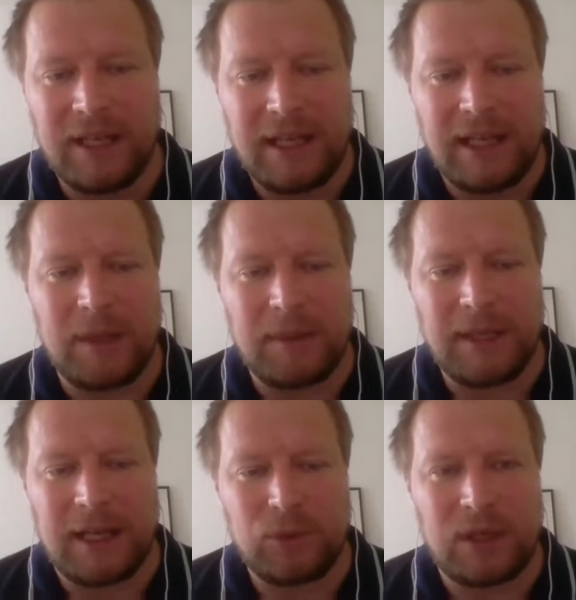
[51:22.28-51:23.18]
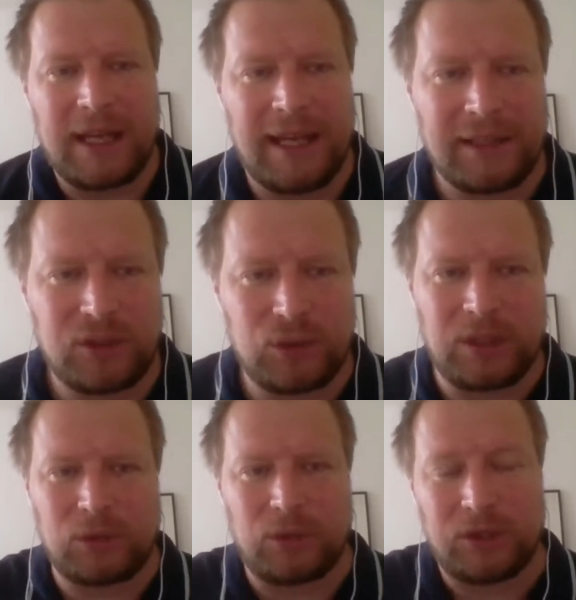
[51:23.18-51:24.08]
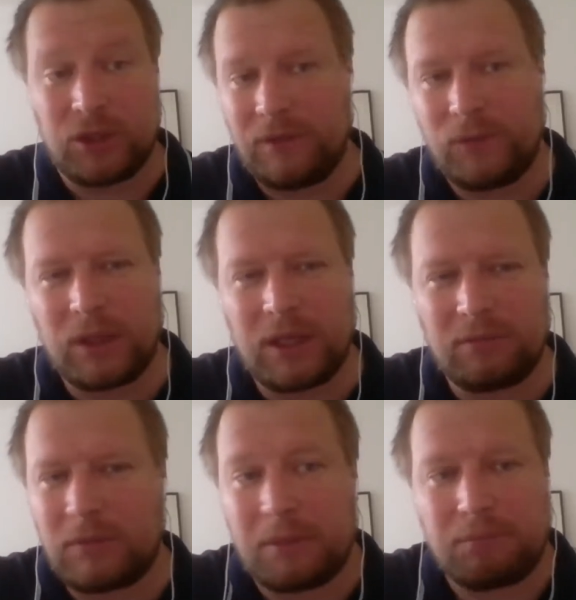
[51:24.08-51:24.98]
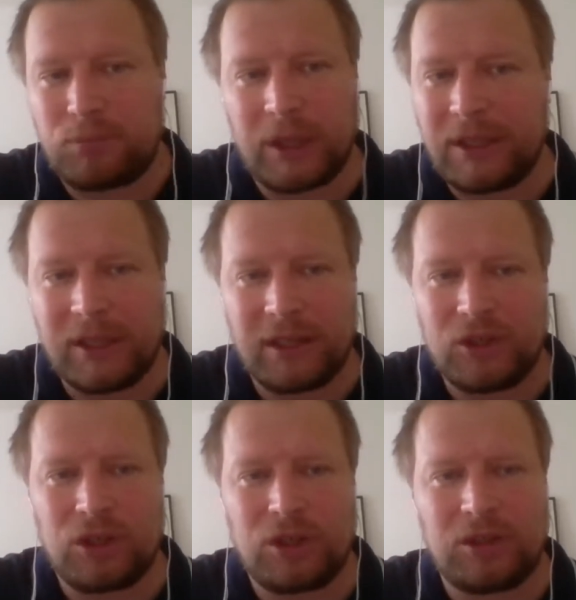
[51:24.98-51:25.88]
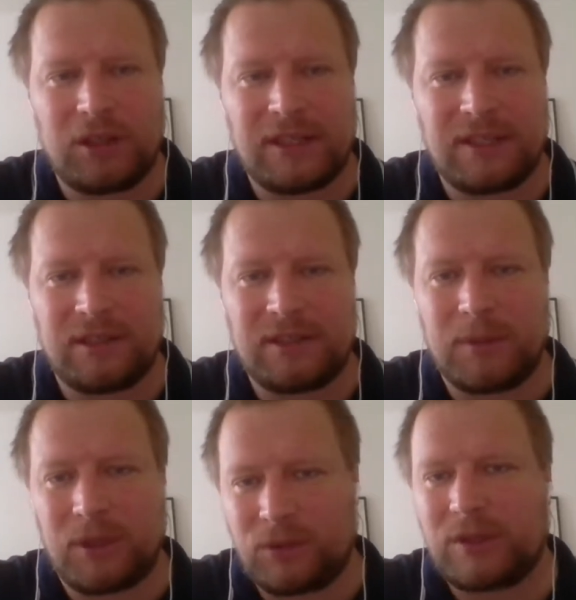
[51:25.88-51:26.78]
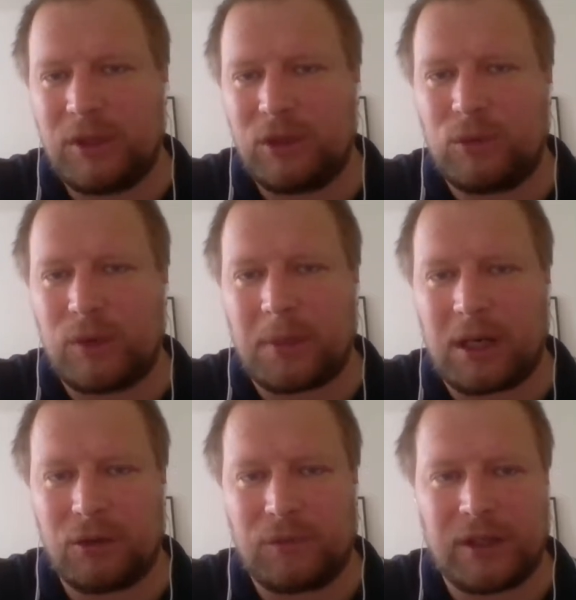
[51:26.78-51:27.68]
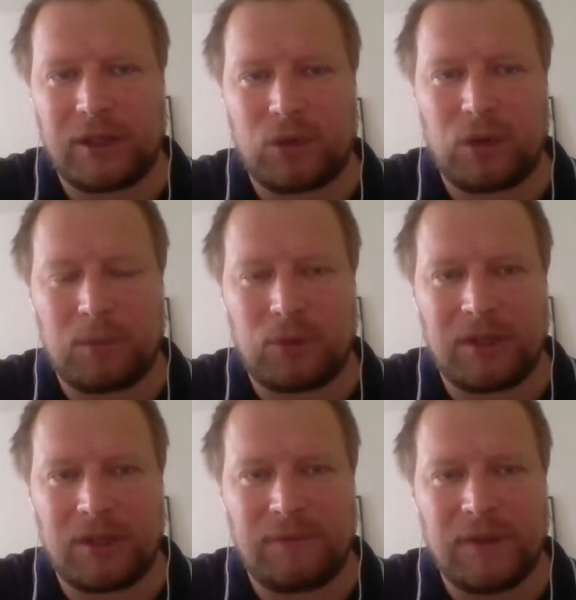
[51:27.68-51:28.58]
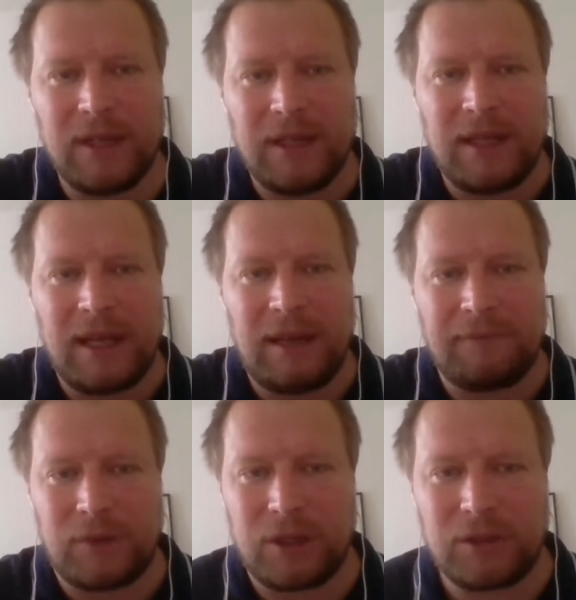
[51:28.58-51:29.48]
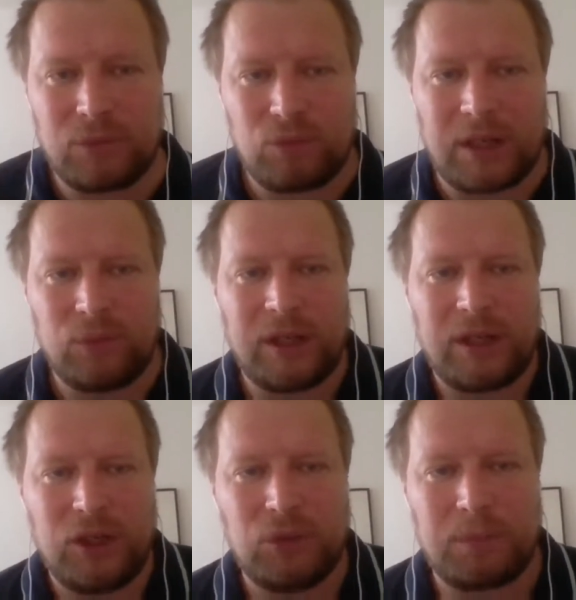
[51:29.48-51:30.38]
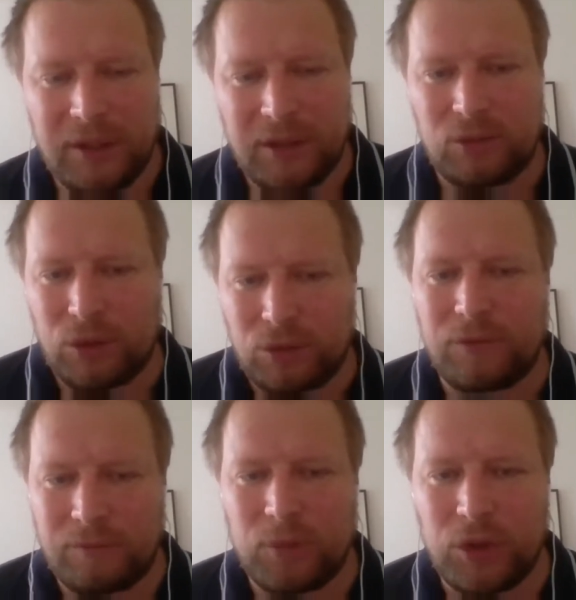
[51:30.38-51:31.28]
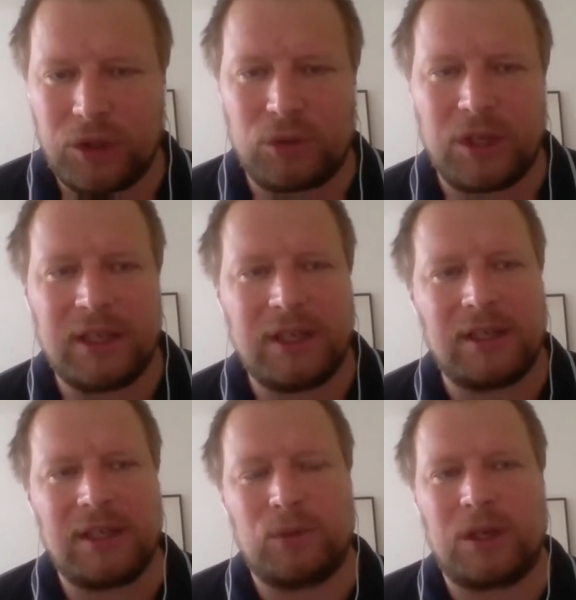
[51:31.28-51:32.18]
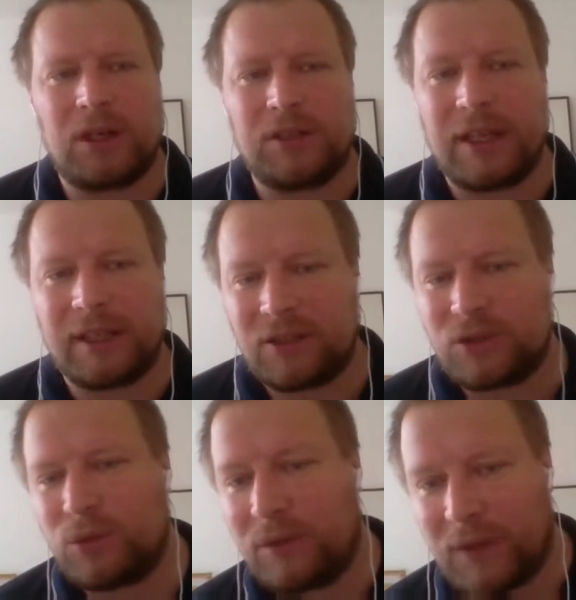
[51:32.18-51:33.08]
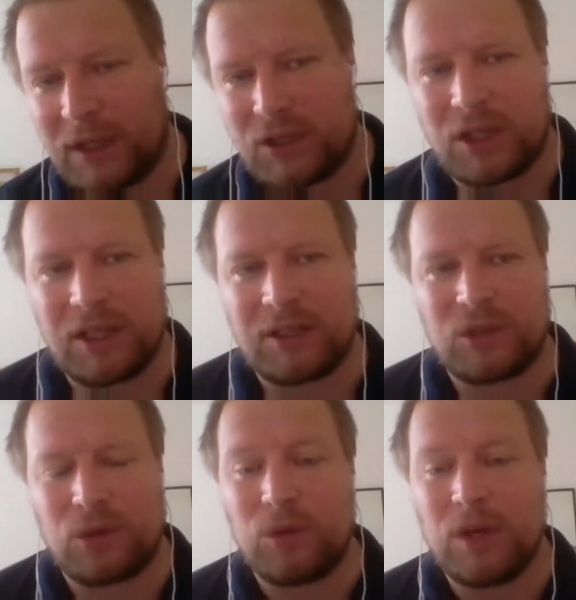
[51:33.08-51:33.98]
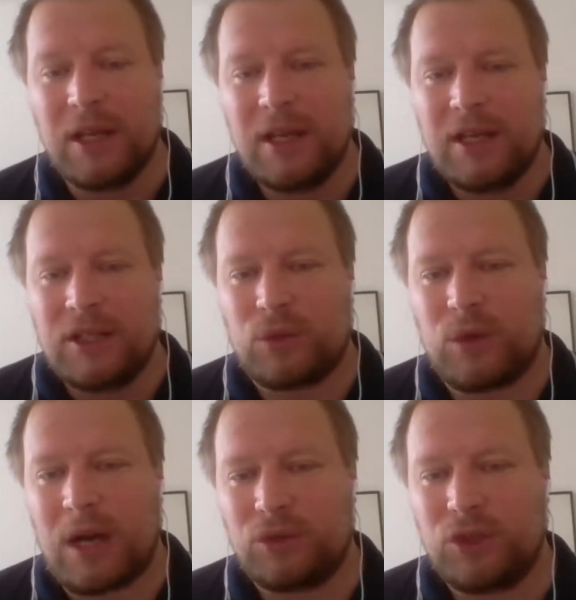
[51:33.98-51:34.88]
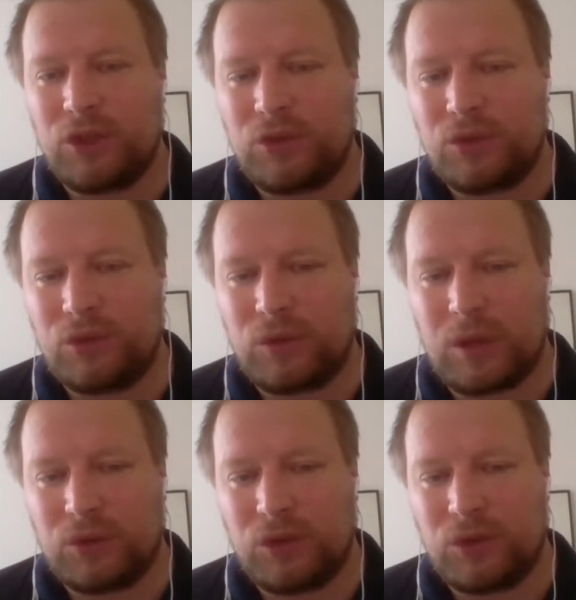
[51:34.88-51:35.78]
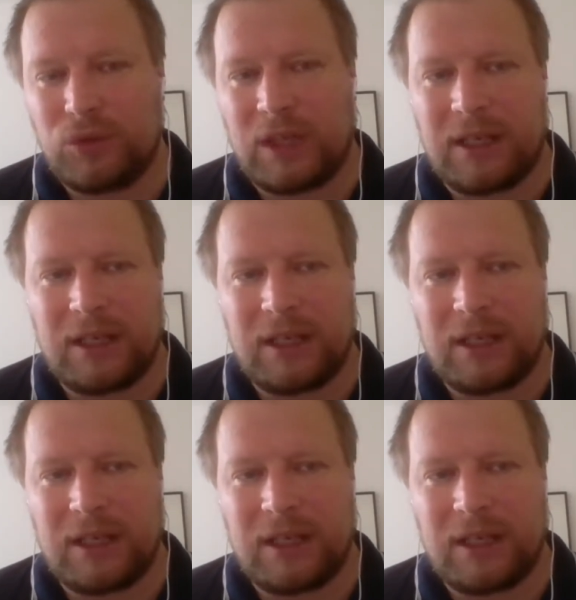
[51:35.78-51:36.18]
And maybe I will add to that question, if you can like practically share the lessons, because I mean, you were part of a collaborative effort, right, where you played the role of monitoring and there were other actors doing fact checking. So how do you do that?